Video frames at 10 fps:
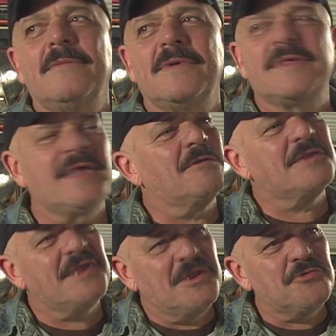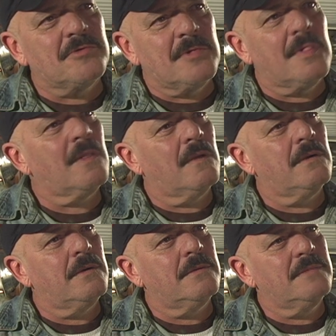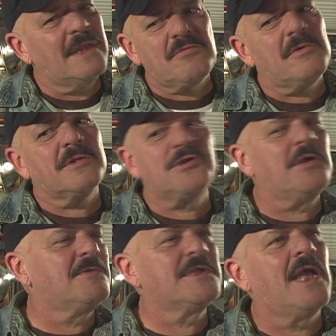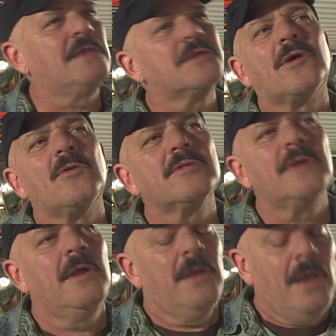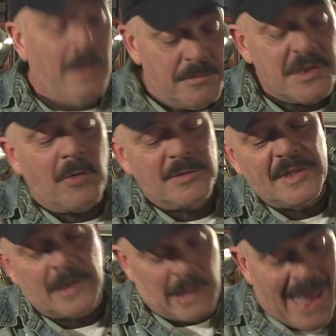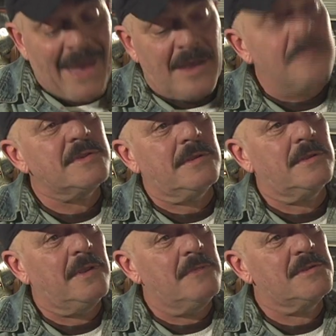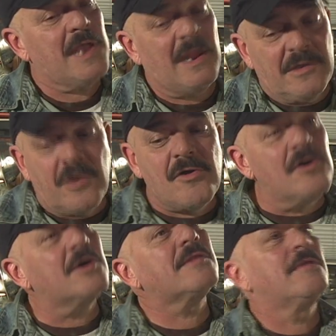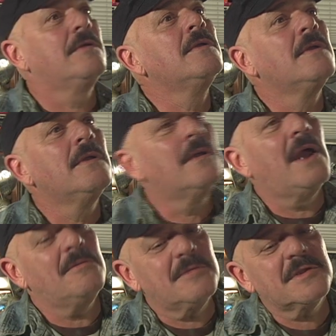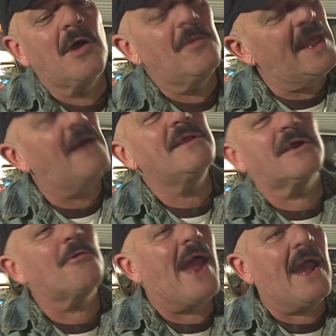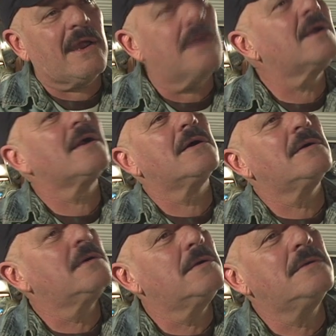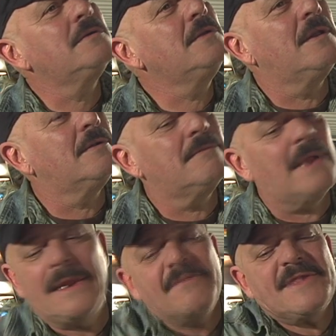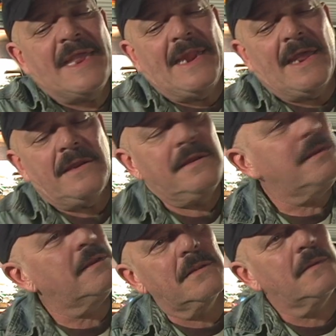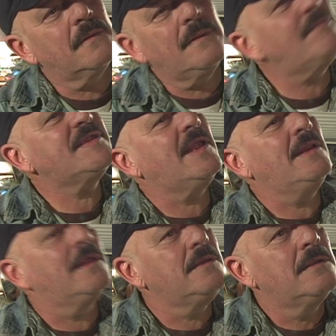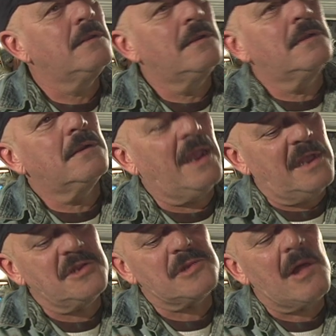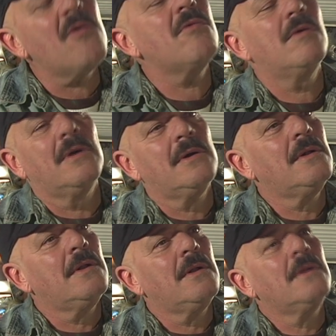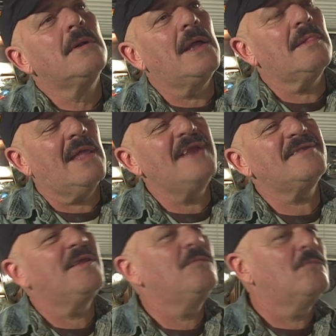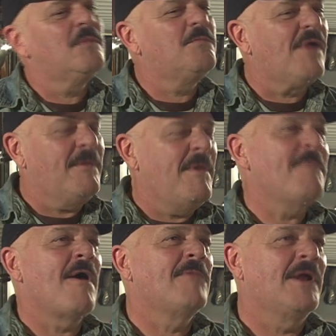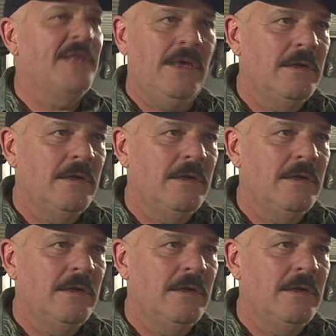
South Central. That's where the shit was getting sold. It was going to the labs, it was getting cooked, and it was going out of crack. You know, I never seen it. Never seen it. Angelo and Langston would bring me my money.